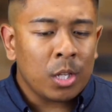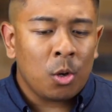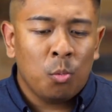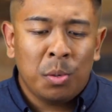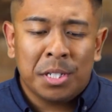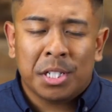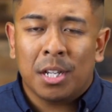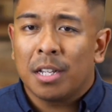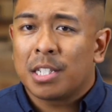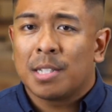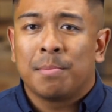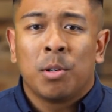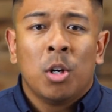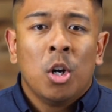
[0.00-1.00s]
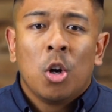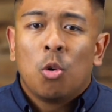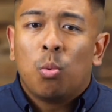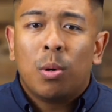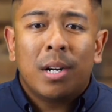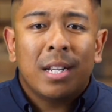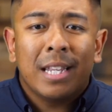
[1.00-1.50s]
We saw some
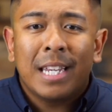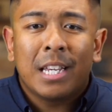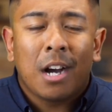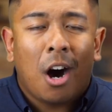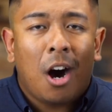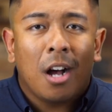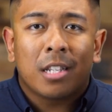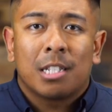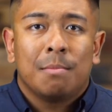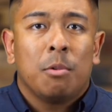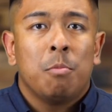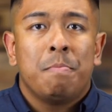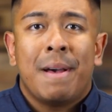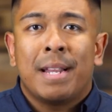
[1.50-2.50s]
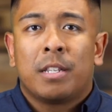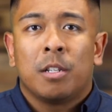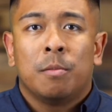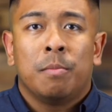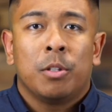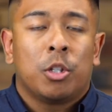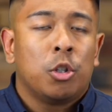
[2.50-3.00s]
really awesome
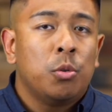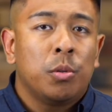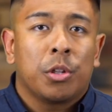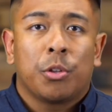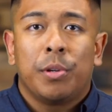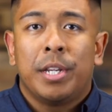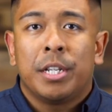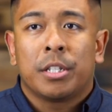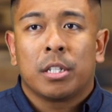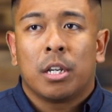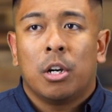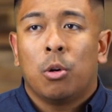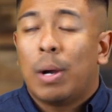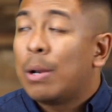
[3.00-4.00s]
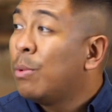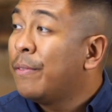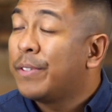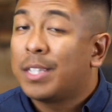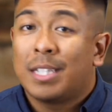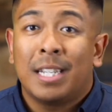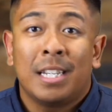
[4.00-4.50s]
momentum two or three years ago, and we've
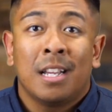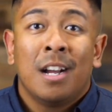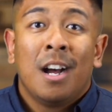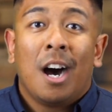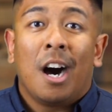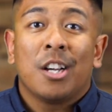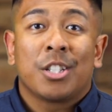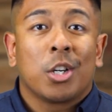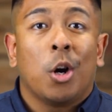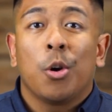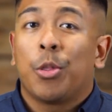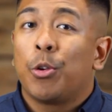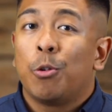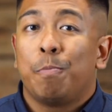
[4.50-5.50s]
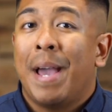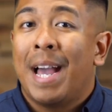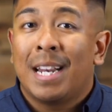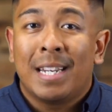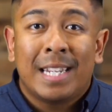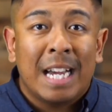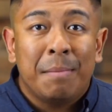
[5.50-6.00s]
seen us go through
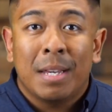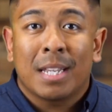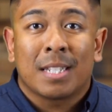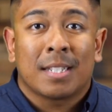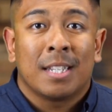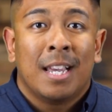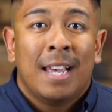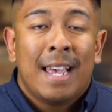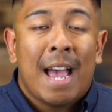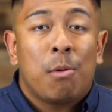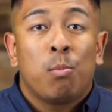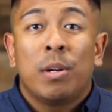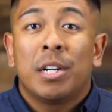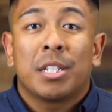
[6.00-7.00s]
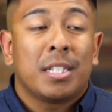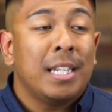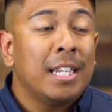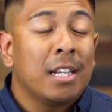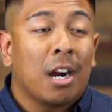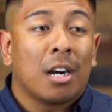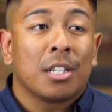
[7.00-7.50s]
pandemics, and we're
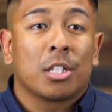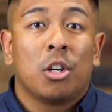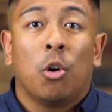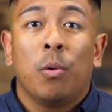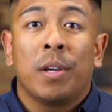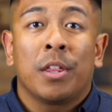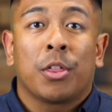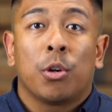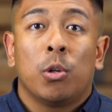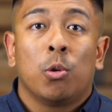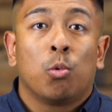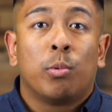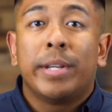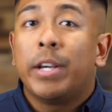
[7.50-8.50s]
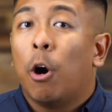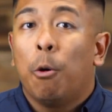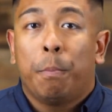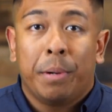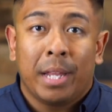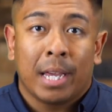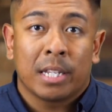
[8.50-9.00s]
seeing us going through
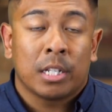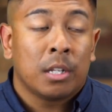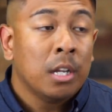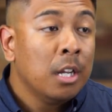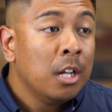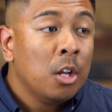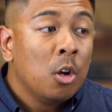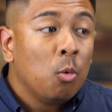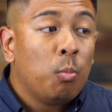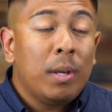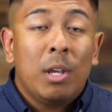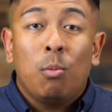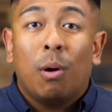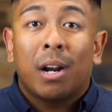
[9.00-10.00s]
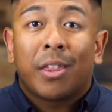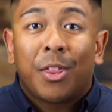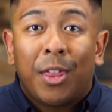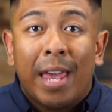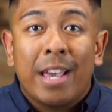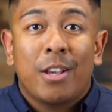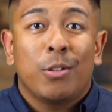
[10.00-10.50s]
reopenings. And we want to
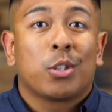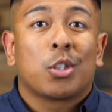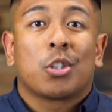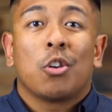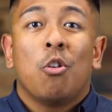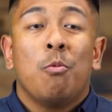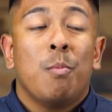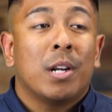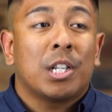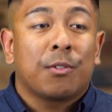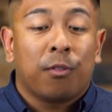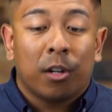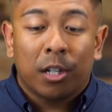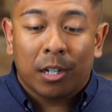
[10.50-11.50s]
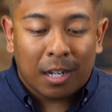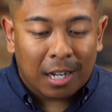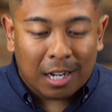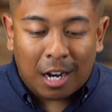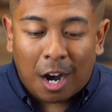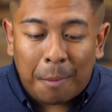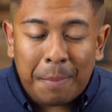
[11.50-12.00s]
thank you so much for
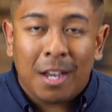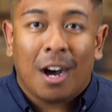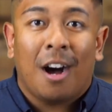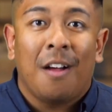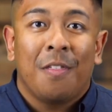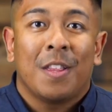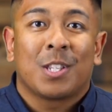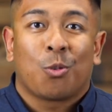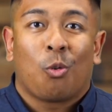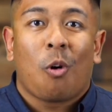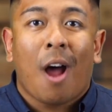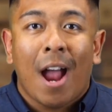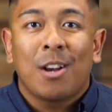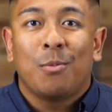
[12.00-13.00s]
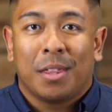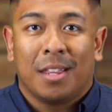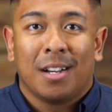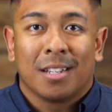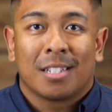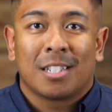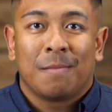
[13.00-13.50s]
coming on this ride with
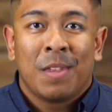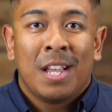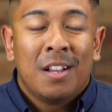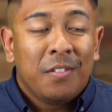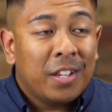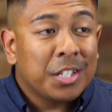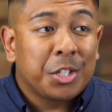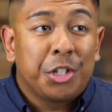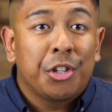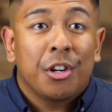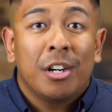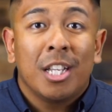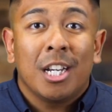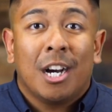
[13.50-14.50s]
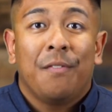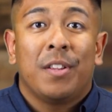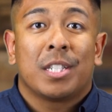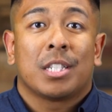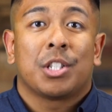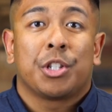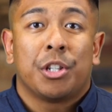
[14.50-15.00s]
us, this journey of
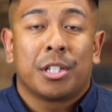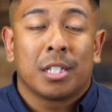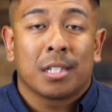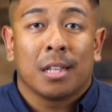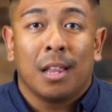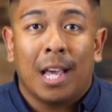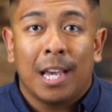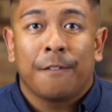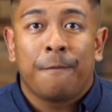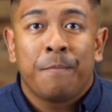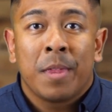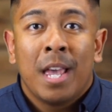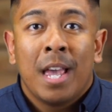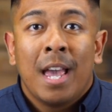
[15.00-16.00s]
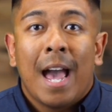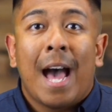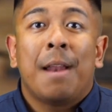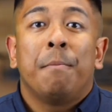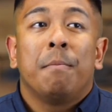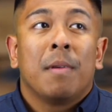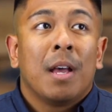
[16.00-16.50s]
this church's life.
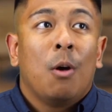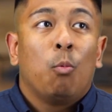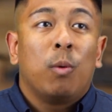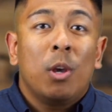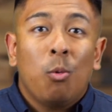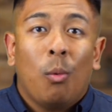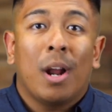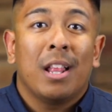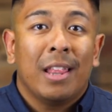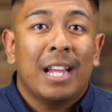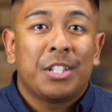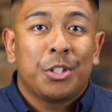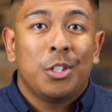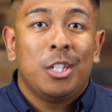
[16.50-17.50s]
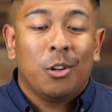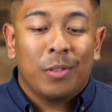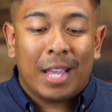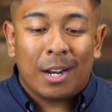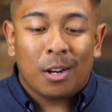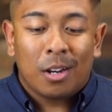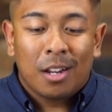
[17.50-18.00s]
And we want to let you know
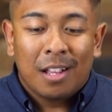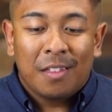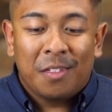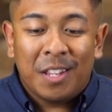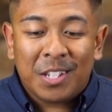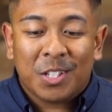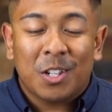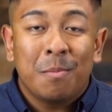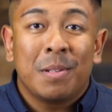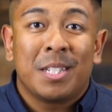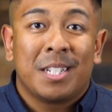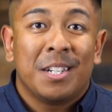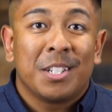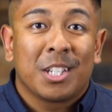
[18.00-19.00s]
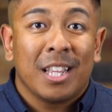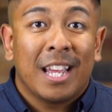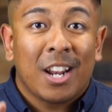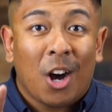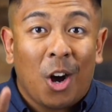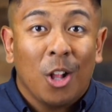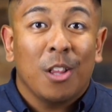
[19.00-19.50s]
that this sermon series to
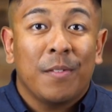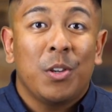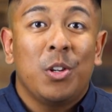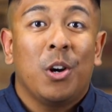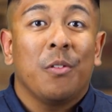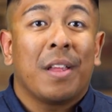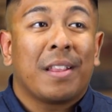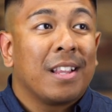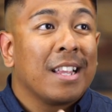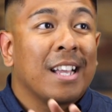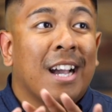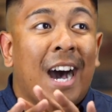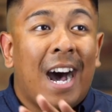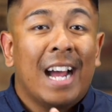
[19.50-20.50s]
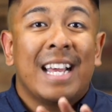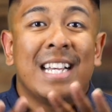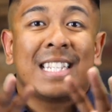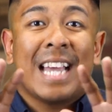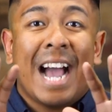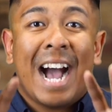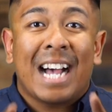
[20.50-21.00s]
let all of you know that God
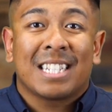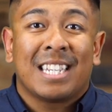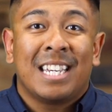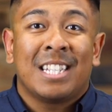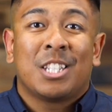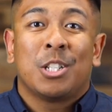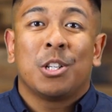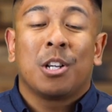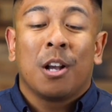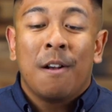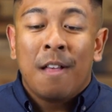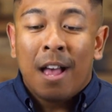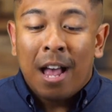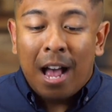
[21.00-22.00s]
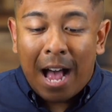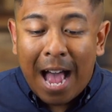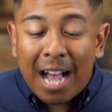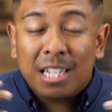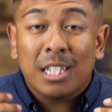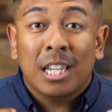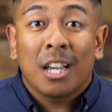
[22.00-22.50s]
is asking to
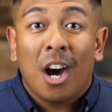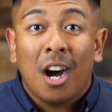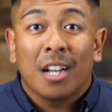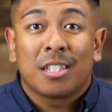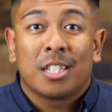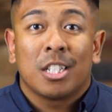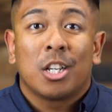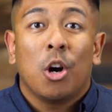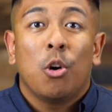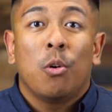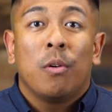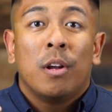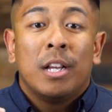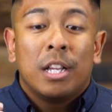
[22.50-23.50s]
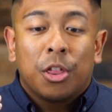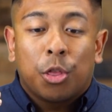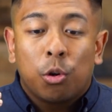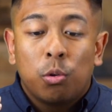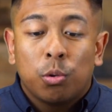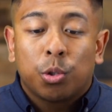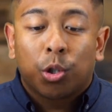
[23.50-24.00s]
asking us to go
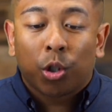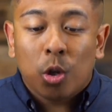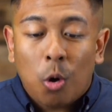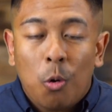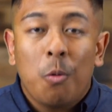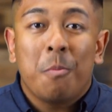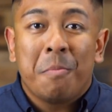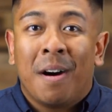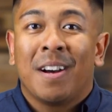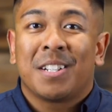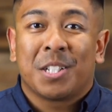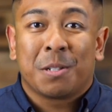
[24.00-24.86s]
through so much